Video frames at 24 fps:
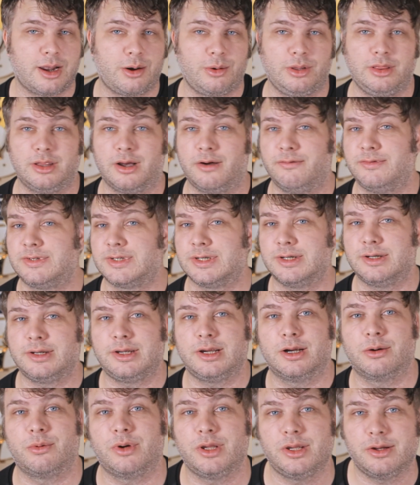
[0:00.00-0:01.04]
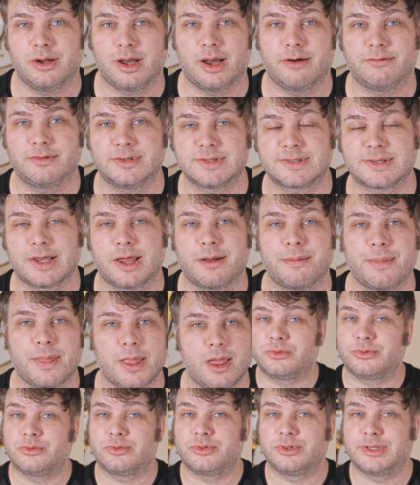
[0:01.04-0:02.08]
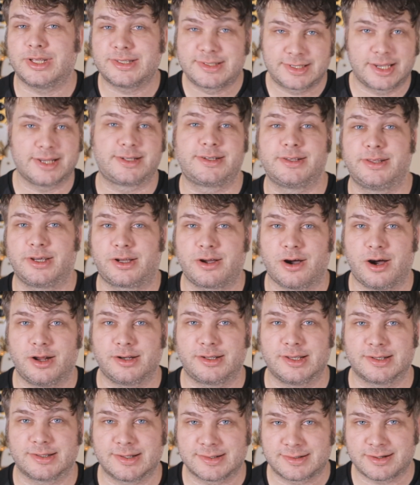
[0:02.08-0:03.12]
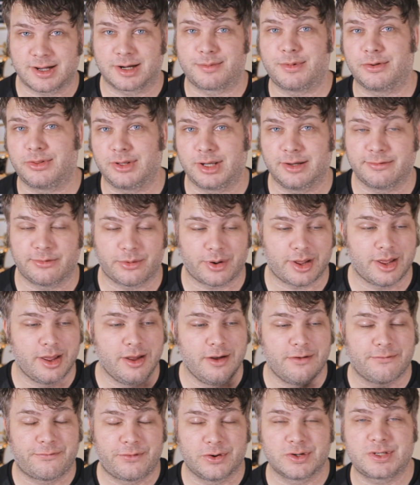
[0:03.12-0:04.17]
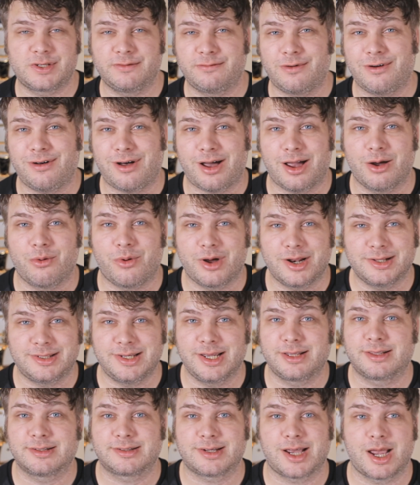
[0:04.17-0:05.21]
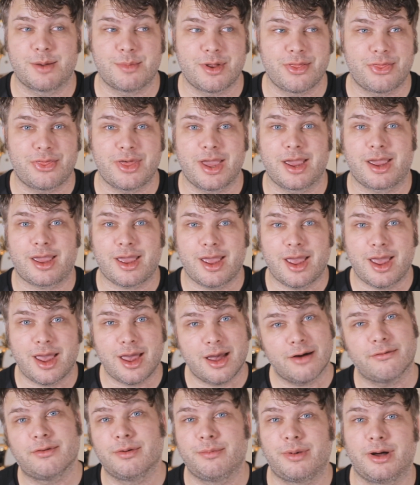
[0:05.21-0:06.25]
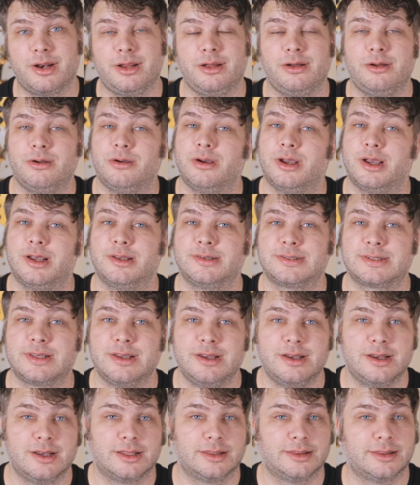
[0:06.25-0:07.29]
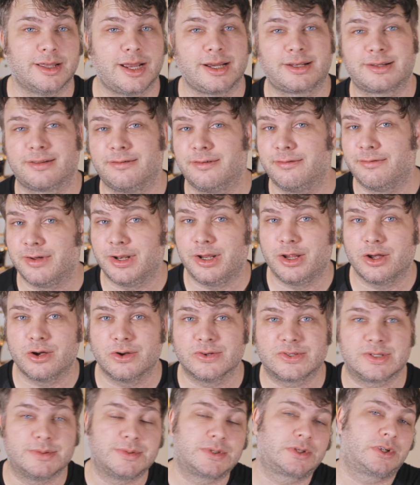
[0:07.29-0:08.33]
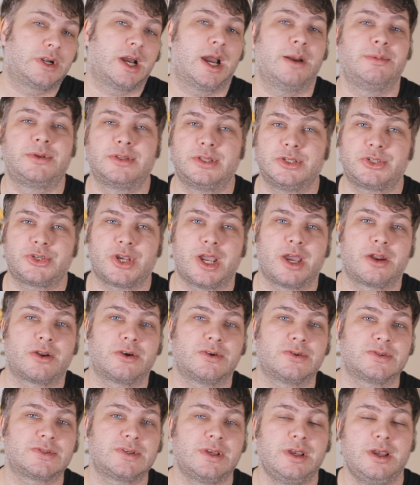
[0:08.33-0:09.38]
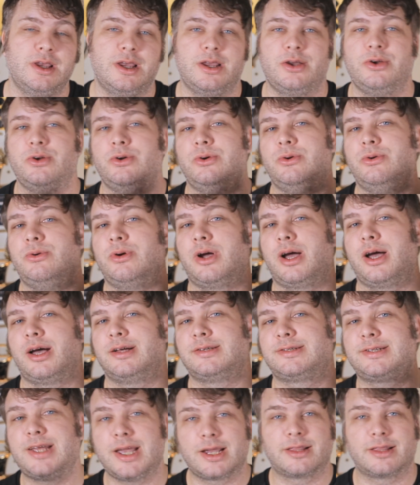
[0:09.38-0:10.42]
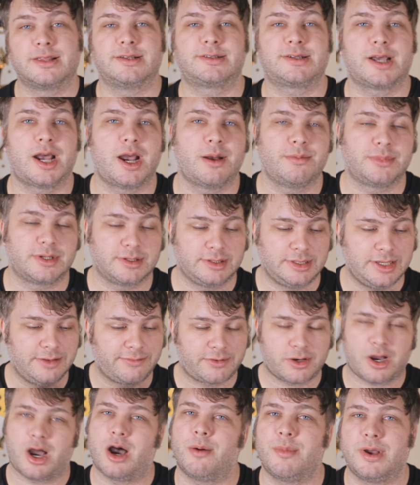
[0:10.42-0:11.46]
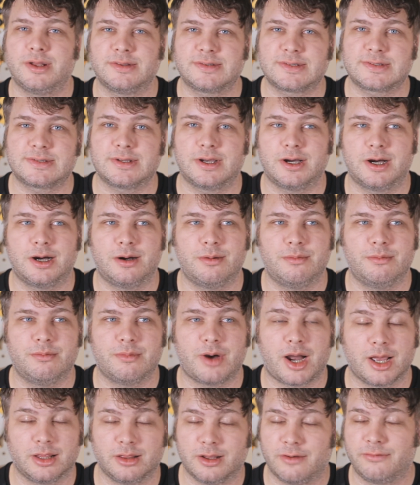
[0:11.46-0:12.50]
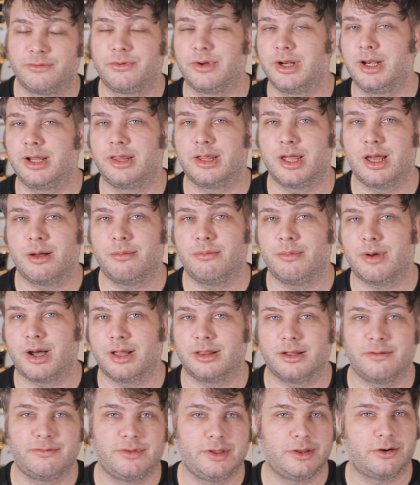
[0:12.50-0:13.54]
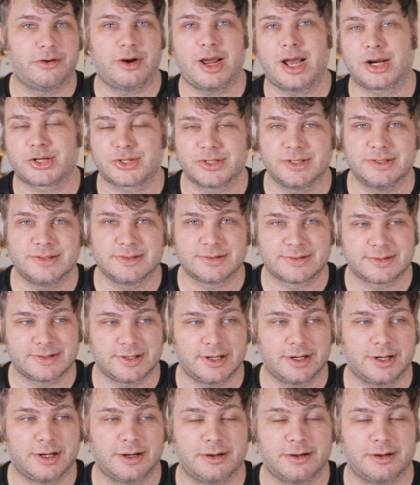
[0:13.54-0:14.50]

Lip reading: I would love to hear what you have to say. Let's get to the contest. Let's talk about the giveaway. First of all, I want to take the time and thank everybody who has liked the videos, subscribed to the channels, who has taken the time to leave comments. I loved reading them. I love the interactions.